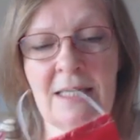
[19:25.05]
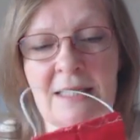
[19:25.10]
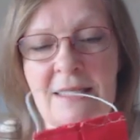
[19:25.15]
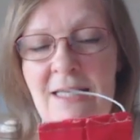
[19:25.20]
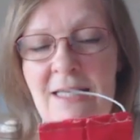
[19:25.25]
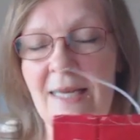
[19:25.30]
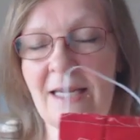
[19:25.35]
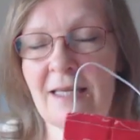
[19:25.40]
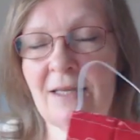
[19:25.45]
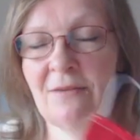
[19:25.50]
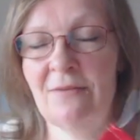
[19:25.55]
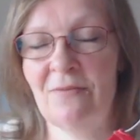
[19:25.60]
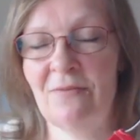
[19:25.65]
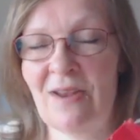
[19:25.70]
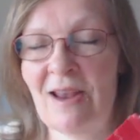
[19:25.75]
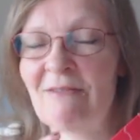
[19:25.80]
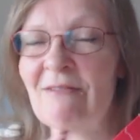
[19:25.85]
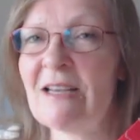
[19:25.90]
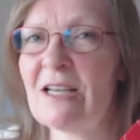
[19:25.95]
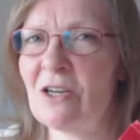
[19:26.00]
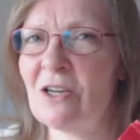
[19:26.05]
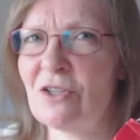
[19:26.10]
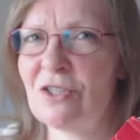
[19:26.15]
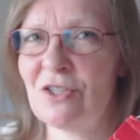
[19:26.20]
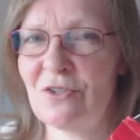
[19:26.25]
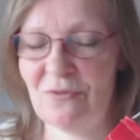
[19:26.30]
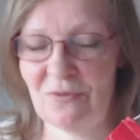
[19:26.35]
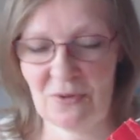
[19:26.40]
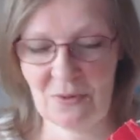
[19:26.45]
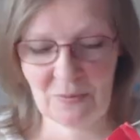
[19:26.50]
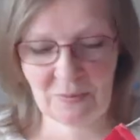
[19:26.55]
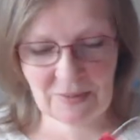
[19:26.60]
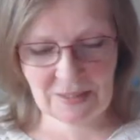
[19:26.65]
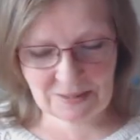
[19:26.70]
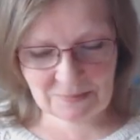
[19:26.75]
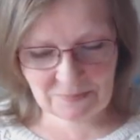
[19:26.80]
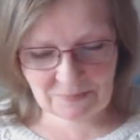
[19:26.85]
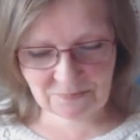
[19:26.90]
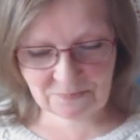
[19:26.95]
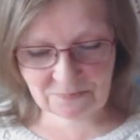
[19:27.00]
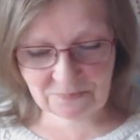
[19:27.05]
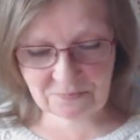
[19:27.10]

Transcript: I say, very claustrophobic.